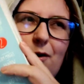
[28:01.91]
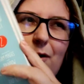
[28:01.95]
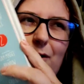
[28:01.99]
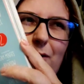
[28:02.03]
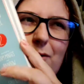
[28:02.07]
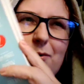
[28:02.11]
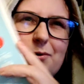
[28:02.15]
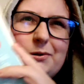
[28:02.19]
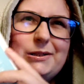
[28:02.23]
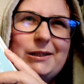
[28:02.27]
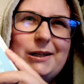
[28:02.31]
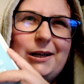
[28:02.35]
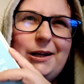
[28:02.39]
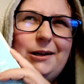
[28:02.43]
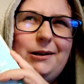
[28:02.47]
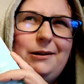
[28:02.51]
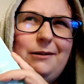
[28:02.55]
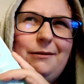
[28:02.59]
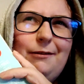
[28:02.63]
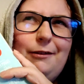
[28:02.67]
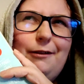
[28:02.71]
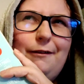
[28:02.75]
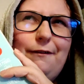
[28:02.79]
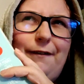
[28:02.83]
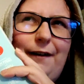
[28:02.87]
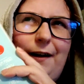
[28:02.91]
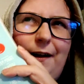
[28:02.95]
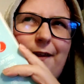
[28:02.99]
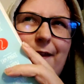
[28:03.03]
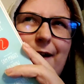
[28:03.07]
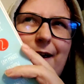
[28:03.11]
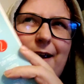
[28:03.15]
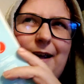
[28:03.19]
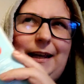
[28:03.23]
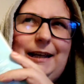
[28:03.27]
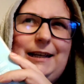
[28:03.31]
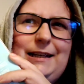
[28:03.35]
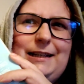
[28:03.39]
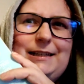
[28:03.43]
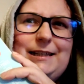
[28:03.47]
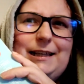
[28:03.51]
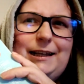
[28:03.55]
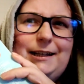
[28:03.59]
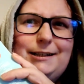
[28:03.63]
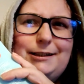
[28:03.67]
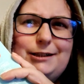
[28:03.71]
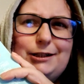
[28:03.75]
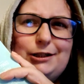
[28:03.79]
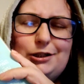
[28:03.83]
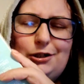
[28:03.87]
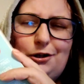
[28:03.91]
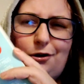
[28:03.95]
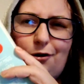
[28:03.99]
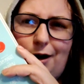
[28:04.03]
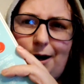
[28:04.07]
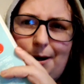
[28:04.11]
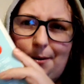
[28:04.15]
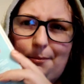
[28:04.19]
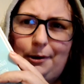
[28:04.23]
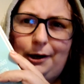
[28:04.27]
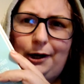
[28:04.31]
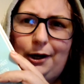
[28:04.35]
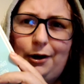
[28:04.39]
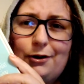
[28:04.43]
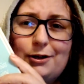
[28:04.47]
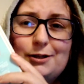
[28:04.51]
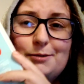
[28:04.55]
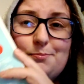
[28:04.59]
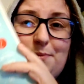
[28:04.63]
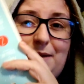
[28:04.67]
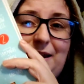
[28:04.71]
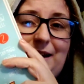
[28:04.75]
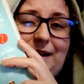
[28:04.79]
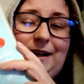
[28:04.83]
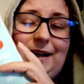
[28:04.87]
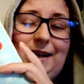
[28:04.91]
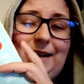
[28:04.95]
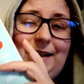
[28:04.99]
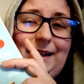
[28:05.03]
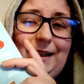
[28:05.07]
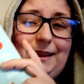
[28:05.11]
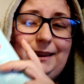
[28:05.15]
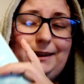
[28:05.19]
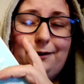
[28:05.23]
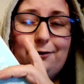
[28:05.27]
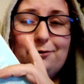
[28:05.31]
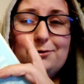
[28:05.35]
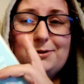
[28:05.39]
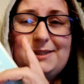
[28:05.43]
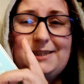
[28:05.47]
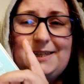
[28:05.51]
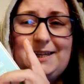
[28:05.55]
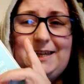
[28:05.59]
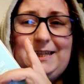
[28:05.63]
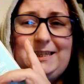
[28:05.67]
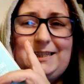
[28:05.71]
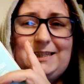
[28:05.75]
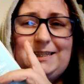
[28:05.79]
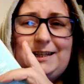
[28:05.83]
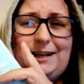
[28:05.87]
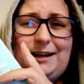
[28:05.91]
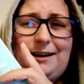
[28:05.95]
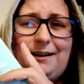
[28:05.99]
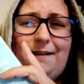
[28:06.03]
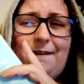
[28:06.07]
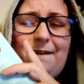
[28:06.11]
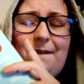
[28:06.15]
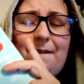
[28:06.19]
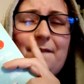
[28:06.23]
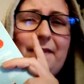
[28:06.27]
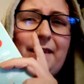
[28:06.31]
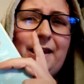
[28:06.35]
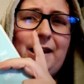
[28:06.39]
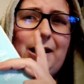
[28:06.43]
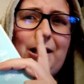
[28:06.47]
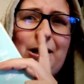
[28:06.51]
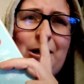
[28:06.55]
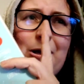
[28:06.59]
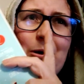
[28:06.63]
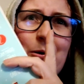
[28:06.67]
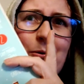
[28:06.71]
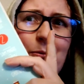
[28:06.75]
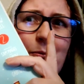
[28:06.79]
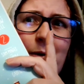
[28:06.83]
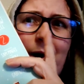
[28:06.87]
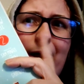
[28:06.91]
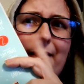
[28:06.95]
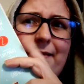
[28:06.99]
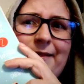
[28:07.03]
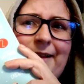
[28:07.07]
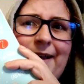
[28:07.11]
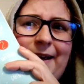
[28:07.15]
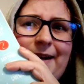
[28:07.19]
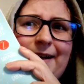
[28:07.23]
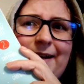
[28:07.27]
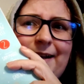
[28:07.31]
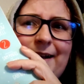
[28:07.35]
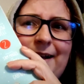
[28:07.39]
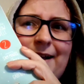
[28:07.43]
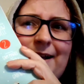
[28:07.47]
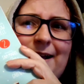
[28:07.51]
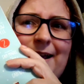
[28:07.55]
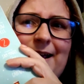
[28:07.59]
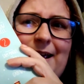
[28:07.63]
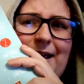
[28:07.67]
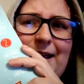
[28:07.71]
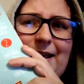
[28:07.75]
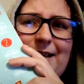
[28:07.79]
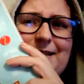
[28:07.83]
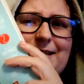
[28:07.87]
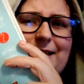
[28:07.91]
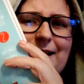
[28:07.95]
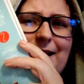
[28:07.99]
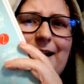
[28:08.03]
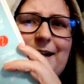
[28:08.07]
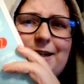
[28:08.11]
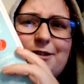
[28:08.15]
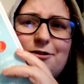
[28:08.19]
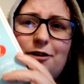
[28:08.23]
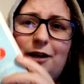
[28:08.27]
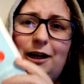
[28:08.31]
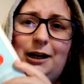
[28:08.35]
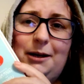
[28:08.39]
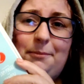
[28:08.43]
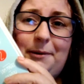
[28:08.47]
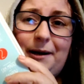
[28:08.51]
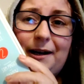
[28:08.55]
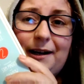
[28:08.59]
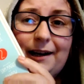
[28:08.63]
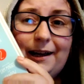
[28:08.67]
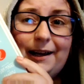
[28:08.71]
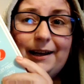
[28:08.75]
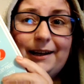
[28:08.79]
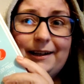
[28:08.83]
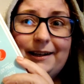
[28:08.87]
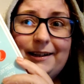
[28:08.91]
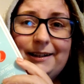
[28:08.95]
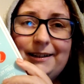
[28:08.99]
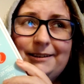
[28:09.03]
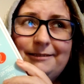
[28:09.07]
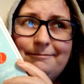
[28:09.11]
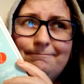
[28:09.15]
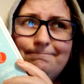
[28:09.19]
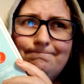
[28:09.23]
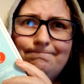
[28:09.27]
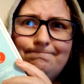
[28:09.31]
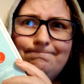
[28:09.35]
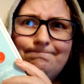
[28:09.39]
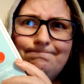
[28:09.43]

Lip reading: Also, the fact that he's, like, describing her as being, like, a little sister when, like, he's literally been, like,